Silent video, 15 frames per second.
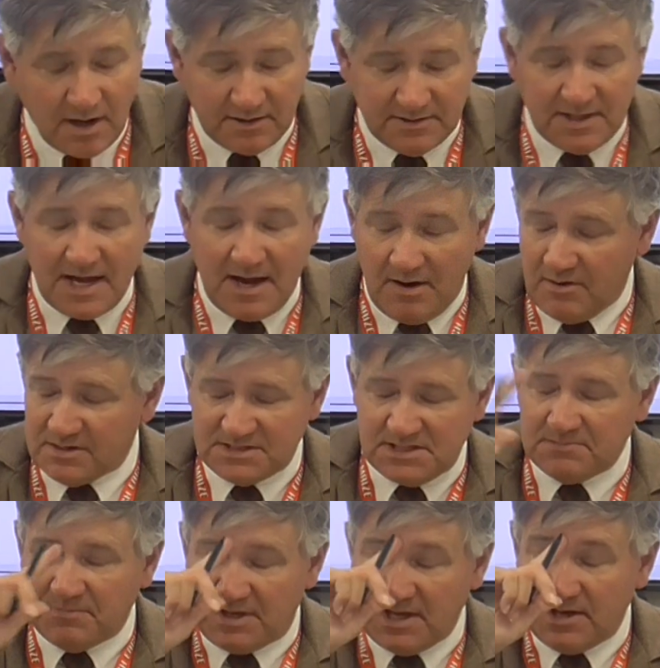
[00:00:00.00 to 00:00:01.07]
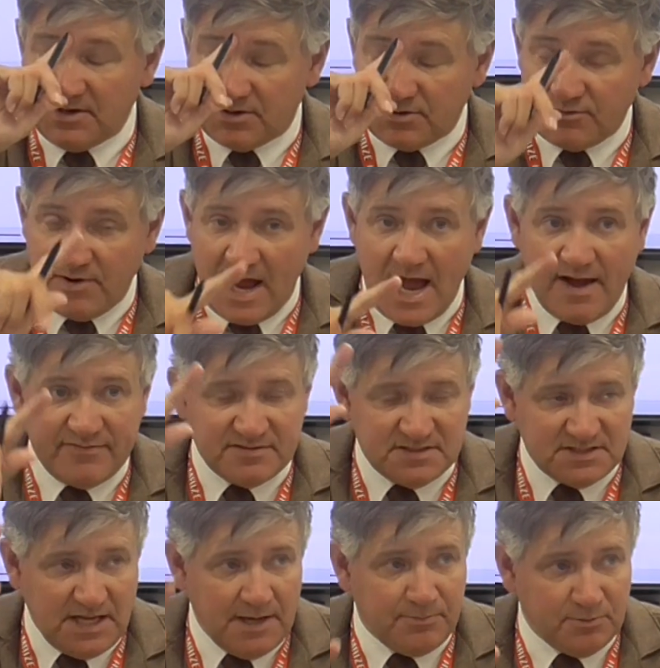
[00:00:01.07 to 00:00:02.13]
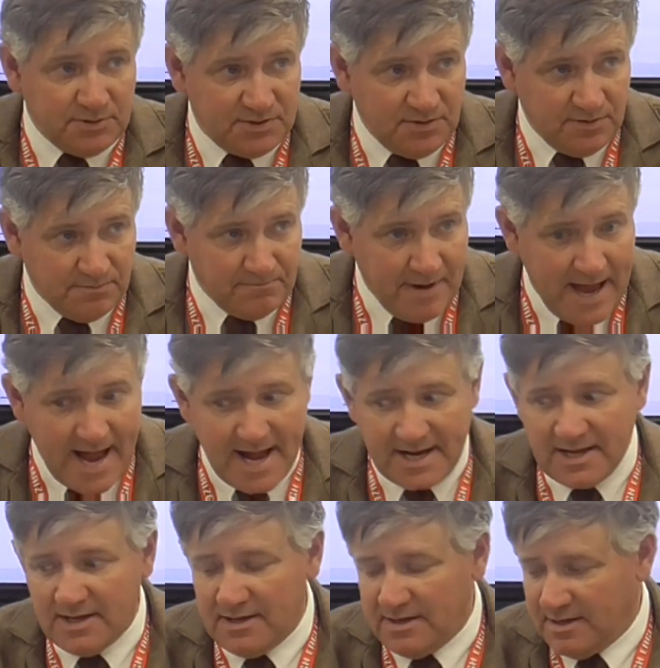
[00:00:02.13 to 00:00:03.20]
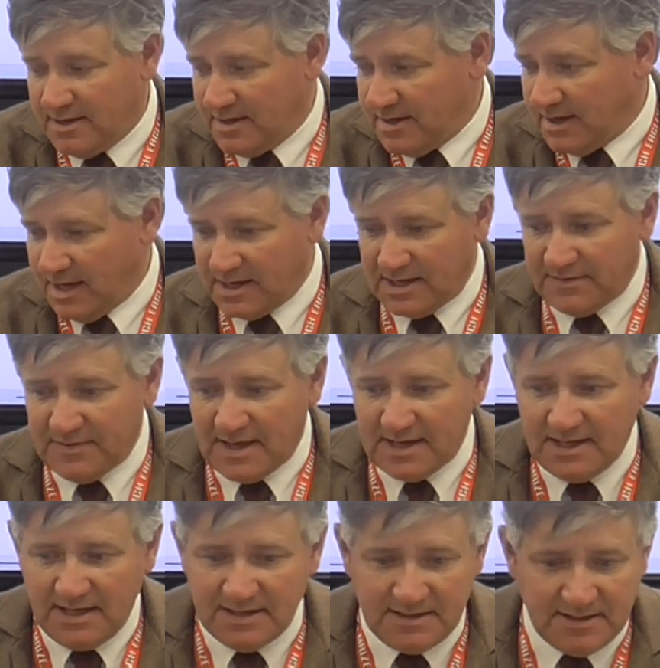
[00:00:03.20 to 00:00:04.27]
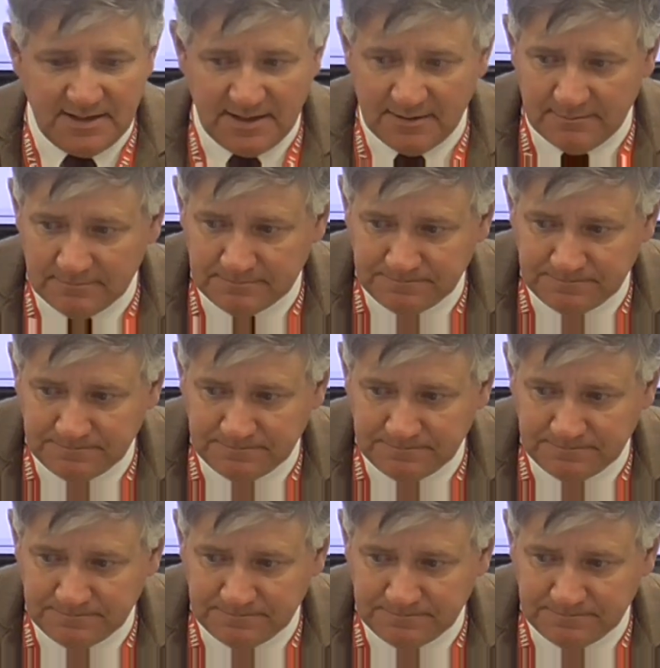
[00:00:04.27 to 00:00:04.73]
on that, or excuse me, get your graphs stapled to the back and get that handed in.